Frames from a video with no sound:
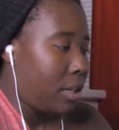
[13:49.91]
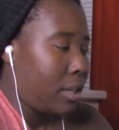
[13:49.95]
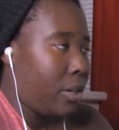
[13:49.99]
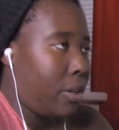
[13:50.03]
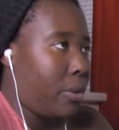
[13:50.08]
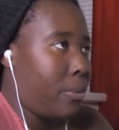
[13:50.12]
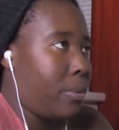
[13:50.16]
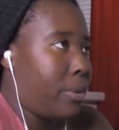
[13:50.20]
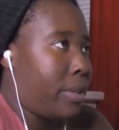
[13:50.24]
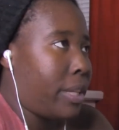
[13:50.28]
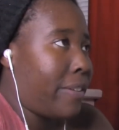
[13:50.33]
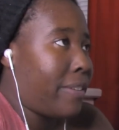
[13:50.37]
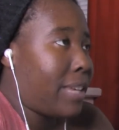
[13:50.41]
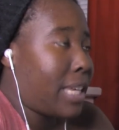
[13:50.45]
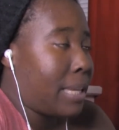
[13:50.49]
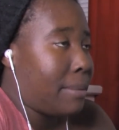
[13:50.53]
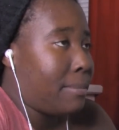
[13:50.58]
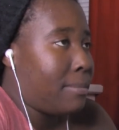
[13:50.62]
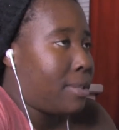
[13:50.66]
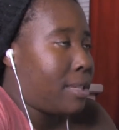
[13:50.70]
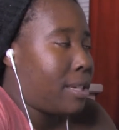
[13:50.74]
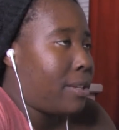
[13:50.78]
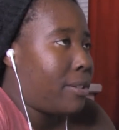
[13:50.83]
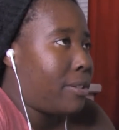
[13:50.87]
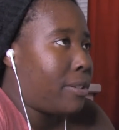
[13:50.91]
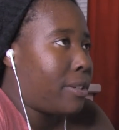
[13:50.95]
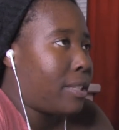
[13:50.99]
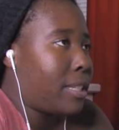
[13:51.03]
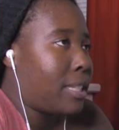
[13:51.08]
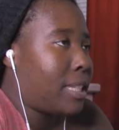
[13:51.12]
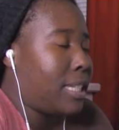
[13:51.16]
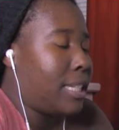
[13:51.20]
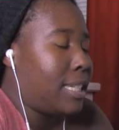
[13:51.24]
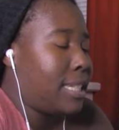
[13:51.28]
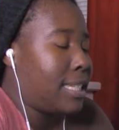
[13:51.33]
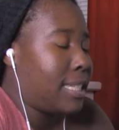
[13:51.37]
in real life. Kim Chanyeol,
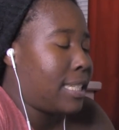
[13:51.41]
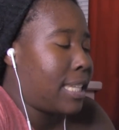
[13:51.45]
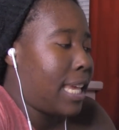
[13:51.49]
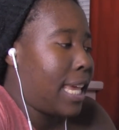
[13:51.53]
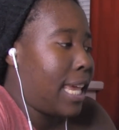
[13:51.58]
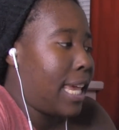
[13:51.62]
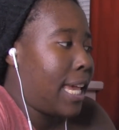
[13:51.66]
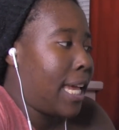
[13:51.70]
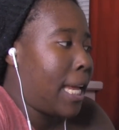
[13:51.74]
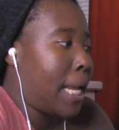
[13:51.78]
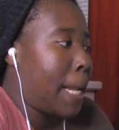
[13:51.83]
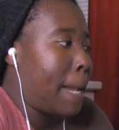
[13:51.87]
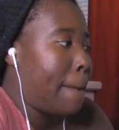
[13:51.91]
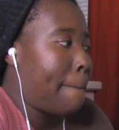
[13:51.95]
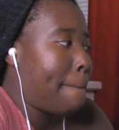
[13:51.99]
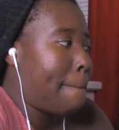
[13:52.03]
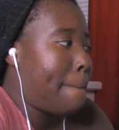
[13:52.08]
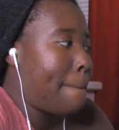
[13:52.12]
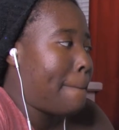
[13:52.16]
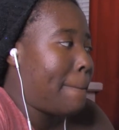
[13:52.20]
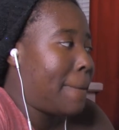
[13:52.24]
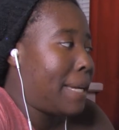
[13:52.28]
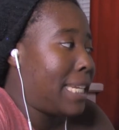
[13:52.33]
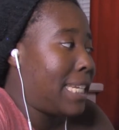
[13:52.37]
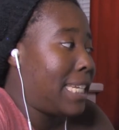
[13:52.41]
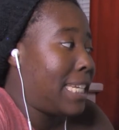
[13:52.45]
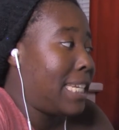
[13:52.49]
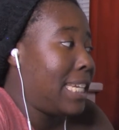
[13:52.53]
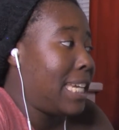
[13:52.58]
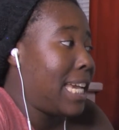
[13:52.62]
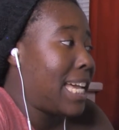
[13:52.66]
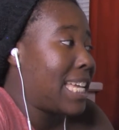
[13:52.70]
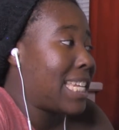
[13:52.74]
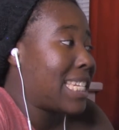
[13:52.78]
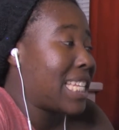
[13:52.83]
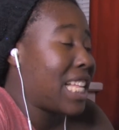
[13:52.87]
he's tan, but he
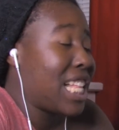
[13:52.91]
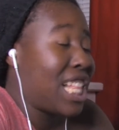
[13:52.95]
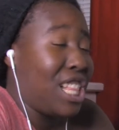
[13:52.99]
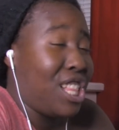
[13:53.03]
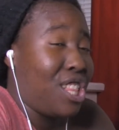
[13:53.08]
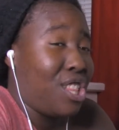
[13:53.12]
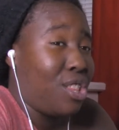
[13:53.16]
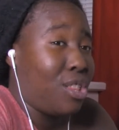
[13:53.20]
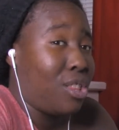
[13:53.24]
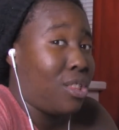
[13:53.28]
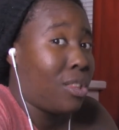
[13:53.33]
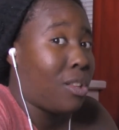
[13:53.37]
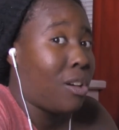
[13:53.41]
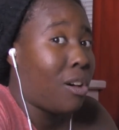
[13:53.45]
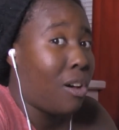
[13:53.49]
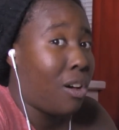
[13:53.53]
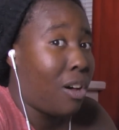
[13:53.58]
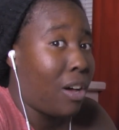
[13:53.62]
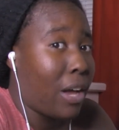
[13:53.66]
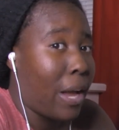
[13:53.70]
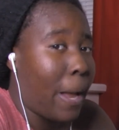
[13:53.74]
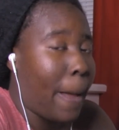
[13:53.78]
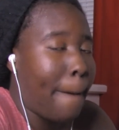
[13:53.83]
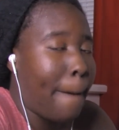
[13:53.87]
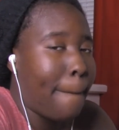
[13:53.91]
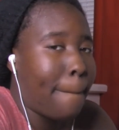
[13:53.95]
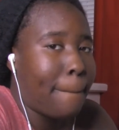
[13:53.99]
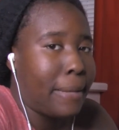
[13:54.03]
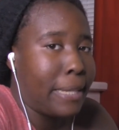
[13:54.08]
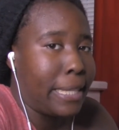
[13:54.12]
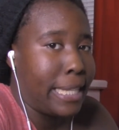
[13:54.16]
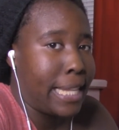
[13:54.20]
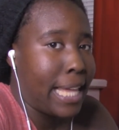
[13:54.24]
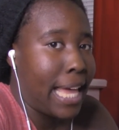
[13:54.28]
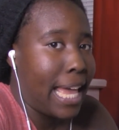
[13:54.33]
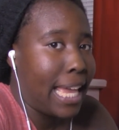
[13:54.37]
has long
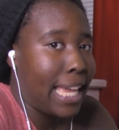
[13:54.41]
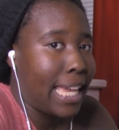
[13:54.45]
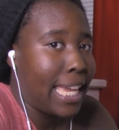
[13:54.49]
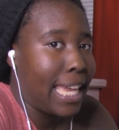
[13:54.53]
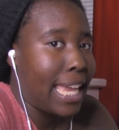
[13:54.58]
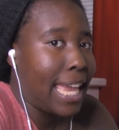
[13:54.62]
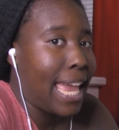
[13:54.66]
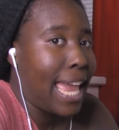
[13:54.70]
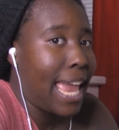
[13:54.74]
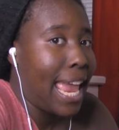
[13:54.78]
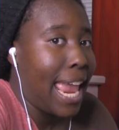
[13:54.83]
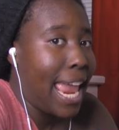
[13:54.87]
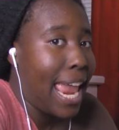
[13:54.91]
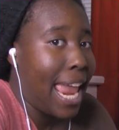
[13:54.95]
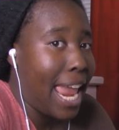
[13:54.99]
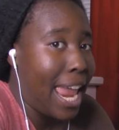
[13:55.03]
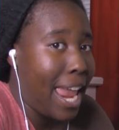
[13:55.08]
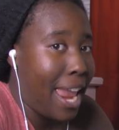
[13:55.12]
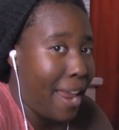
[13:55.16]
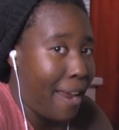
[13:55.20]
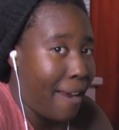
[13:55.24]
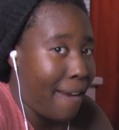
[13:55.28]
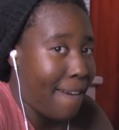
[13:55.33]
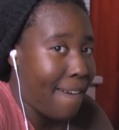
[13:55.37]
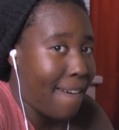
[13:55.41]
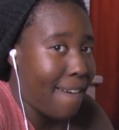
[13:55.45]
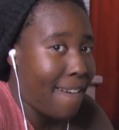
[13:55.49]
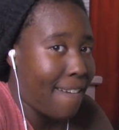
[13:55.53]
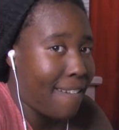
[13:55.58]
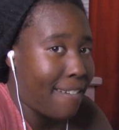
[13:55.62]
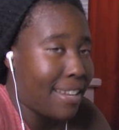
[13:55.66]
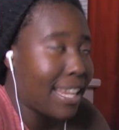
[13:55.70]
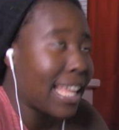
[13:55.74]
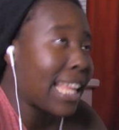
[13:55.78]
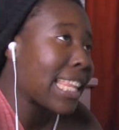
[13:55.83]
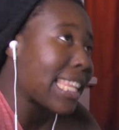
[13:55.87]
black hair.
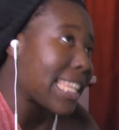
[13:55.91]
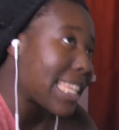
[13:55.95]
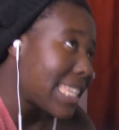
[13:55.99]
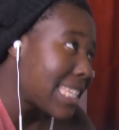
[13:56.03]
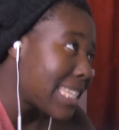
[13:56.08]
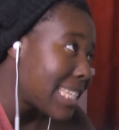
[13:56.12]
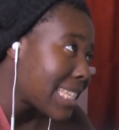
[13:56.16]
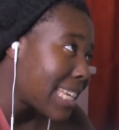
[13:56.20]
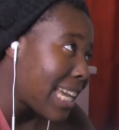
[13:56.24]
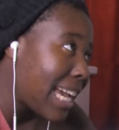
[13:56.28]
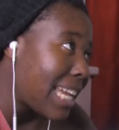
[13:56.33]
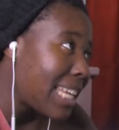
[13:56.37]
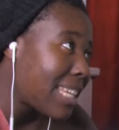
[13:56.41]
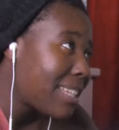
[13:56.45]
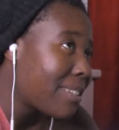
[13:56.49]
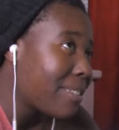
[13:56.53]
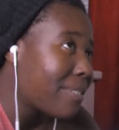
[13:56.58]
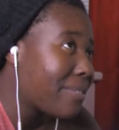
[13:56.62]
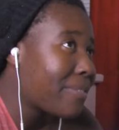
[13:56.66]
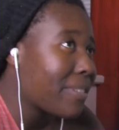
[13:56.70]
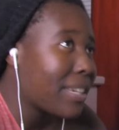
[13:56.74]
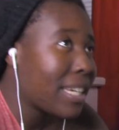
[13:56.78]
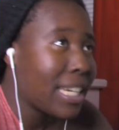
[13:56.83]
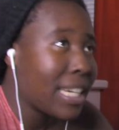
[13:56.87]
Now, this is kind of